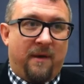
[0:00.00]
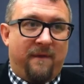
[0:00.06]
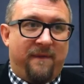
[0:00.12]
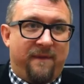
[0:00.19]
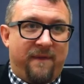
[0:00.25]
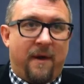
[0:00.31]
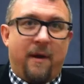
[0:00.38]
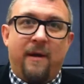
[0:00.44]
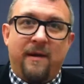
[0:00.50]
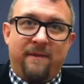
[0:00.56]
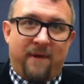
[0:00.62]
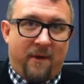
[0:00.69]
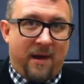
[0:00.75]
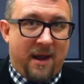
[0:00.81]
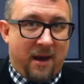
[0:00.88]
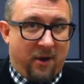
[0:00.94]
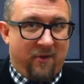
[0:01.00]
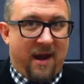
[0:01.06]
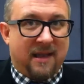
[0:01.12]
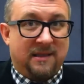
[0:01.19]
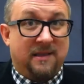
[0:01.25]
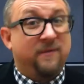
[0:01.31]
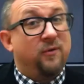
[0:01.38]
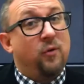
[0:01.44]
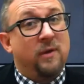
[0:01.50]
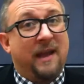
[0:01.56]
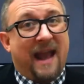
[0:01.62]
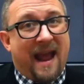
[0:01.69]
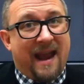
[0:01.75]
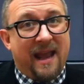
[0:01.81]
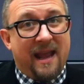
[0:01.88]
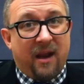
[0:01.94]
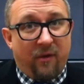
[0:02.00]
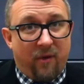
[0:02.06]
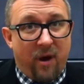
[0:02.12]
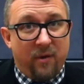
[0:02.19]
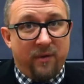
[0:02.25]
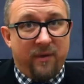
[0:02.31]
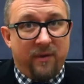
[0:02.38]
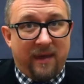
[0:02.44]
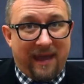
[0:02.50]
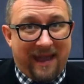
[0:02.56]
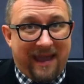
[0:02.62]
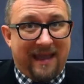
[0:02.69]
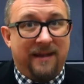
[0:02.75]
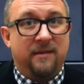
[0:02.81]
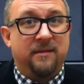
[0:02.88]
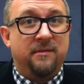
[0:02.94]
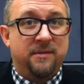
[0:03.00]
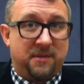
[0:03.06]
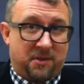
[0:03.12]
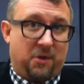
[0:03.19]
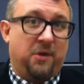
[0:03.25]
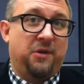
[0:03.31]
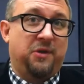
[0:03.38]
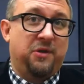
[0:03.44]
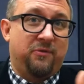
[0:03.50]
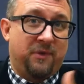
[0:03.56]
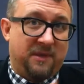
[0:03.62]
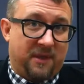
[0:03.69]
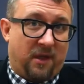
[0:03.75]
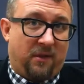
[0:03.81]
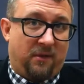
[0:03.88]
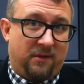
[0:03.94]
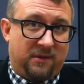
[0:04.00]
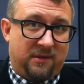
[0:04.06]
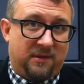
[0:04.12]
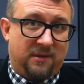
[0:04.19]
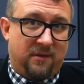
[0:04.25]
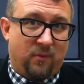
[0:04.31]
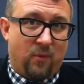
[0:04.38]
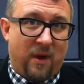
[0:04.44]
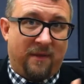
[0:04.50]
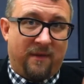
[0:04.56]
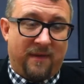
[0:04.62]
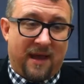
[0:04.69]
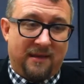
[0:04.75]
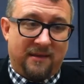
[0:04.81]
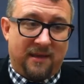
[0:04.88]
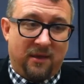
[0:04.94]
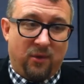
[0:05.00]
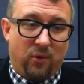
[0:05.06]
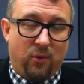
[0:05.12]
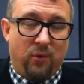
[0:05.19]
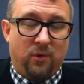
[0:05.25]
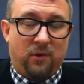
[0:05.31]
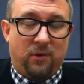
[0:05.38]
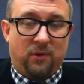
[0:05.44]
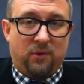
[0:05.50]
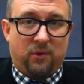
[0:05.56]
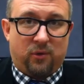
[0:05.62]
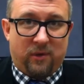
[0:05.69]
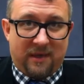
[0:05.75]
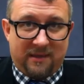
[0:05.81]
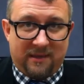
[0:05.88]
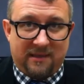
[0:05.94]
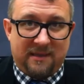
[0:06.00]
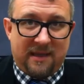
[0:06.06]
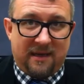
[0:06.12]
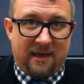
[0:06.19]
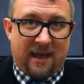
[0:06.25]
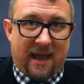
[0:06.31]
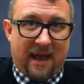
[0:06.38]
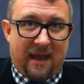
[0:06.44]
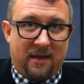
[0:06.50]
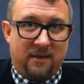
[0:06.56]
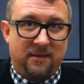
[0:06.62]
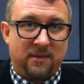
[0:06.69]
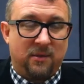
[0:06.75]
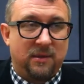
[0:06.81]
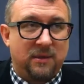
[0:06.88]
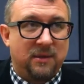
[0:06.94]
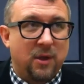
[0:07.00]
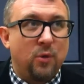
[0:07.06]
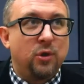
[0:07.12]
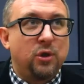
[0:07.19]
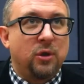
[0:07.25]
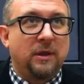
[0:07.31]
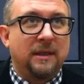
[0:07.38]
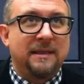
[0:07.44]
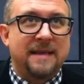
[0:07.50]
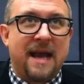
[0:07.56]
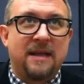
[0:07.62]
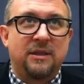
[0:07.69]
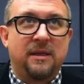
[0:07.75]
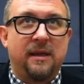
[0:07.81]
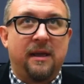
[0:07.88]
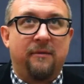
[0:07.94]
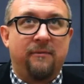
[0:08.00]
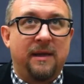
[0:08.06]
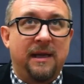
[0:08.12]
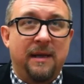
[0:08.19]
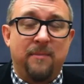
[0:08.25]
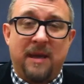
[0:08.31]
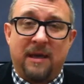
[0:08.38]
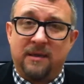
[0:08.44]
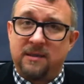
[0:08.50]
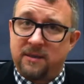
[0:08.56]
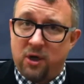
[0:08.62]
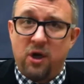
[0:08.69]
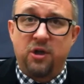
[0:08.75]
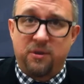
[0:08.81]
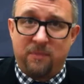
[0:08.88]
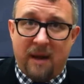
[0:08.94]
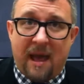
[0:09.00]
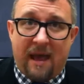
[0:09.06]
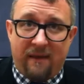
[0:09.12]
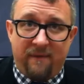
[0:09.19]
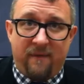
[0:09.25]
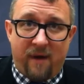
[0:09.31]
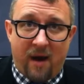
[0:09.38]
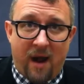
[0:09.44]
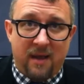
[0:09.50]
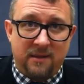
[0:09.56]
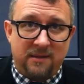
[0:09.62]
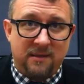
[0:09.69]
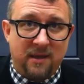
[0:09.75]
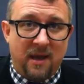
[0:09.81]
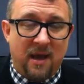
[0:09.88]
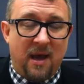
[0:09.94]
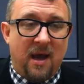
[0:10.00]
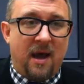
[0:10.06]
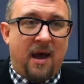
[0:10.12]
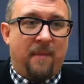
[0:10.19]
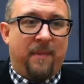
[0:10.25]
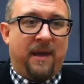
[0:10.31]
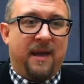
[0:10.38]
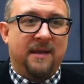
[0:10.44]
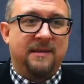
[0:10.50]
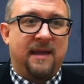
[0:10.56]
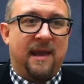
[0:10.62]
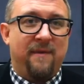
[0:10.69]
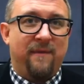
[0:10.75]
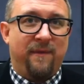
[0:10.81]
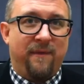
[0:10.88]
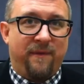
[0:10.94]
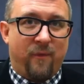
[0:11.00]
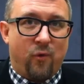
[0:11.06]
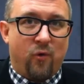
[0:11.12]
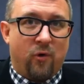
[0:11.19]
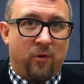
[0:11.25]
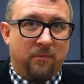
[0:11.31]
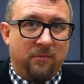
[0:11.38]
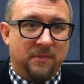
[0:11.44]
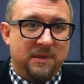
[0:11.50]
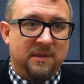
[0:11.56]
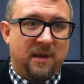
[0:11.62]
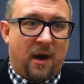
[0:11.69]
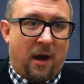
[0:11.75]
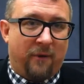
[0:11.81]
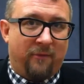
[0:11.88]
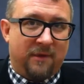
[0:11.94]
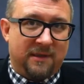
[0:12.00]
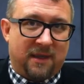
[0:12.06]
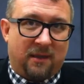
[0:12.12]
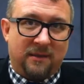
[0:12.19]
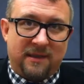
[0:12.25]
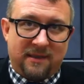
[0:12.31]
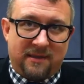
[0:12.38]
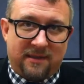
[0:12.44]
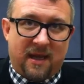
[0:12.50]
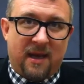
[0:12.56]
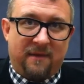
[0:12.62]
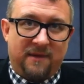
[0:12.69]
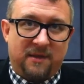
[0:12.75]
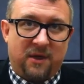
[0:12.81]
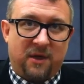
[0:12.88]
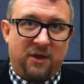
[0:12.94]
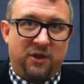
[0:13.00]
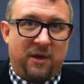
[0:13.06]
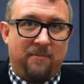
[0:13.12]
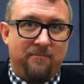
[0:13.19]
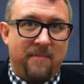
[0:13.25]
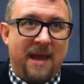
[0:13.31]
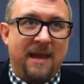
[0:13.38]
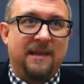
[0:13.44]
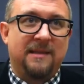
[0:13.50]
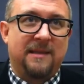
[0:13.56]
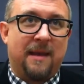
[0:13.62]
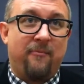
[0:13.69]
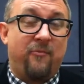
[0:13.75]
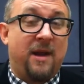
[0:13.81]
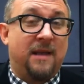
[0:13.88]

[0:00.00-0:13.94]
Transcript: very, very aggressive organic growth in search results, whether that's in Google or in the syndicator. So social is actually a really big search play for us because it informs our results inside of search and makes them